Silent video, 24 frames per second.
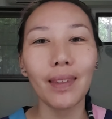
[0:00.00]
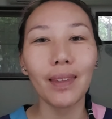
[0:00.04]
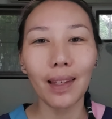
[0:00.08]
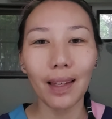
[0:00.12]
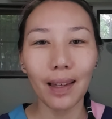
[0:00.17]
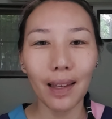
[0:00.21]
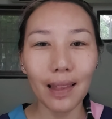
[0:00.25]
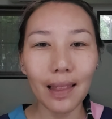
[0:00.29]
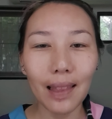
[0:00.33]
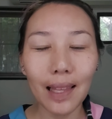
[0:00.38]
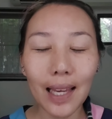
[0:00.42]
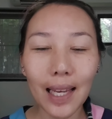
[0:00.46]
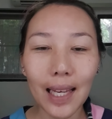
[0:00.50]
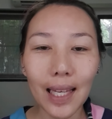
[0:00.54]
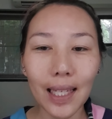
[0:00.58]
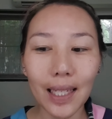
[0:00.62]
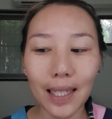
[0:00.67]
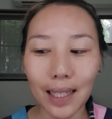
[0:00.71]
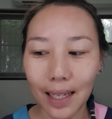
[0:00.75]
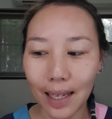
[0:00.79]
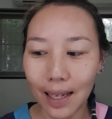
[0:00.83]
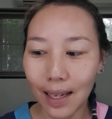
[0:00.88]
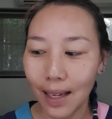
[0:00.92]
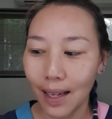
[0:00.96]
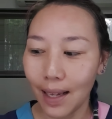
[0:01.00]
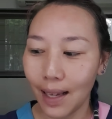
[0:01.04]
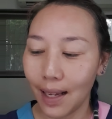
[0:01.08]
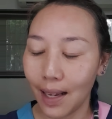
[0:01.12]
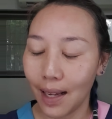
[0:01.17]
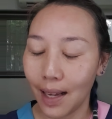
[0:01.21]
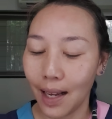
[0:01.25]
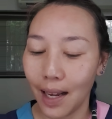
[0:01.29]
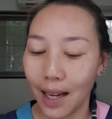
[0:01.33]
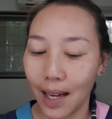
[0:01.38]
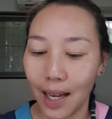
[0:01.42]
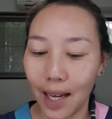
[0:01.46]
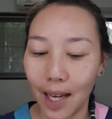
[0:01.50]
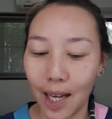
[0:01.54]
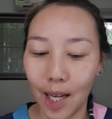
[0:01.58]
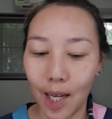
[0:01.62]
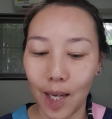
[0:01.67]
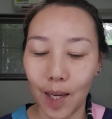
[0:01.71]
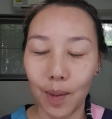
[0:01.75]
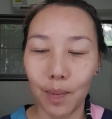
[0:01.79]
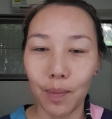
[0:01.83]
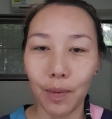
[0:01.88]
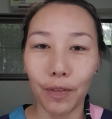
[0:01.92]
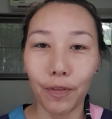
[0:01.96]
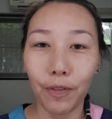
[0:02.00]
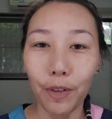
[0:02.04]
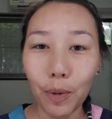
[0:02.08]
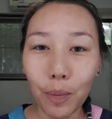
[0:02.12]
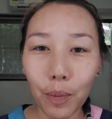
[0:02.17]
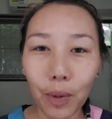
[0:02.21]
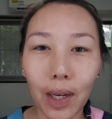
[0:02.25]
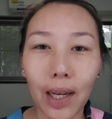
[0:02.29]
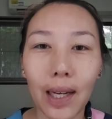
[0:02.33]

And then a few more